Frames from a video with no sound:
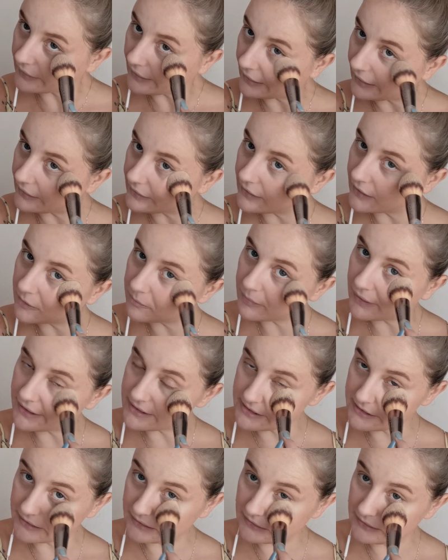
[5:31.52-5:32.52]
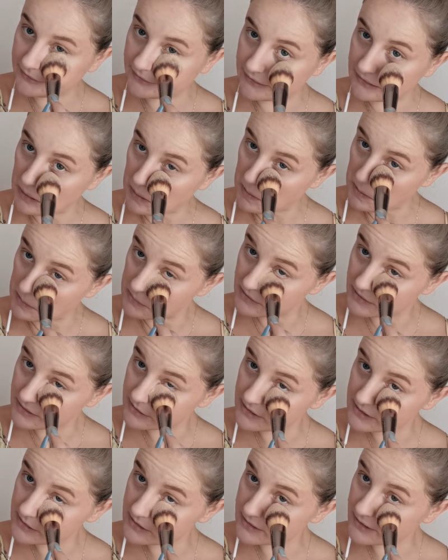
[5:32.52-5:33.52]
Again, I'm basically
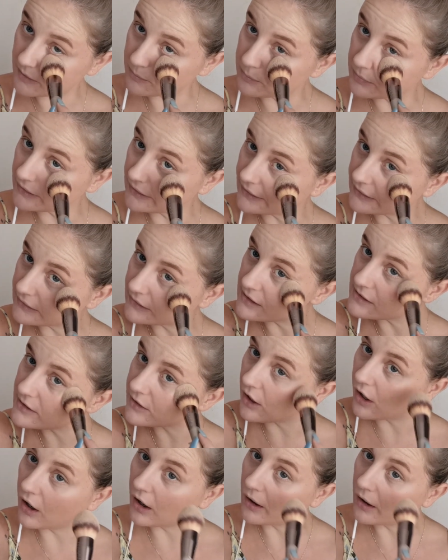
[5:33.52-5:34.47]
stippling this